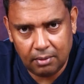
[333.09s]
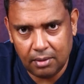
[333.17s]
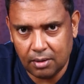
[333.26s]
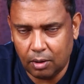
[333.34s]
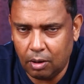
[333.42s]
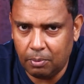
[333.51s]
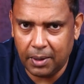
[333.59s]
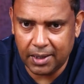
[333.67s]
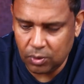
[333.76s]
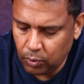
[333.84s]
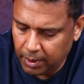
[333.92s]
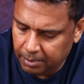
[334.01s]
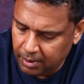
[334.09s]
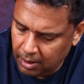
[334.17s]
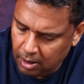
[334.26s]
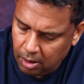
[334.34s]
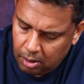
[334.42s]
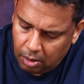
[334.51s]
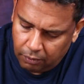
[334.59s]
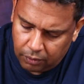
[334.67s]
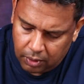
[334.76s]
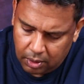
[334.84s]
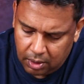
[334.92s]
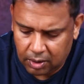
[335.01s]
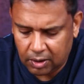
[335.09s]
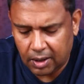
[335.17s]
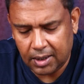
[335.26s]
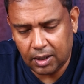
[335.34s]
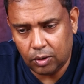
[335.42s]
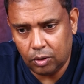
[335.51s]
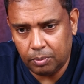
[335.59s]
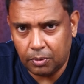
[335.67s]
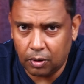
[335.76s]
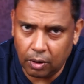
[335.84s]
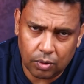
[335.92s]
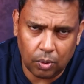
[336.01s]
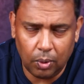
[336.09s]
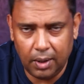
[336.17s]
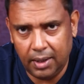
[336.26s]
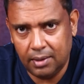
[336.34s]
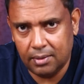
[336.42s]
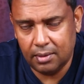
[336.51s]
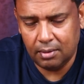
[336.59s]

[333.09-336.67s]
It's a complex web of Tata Group cross holdings.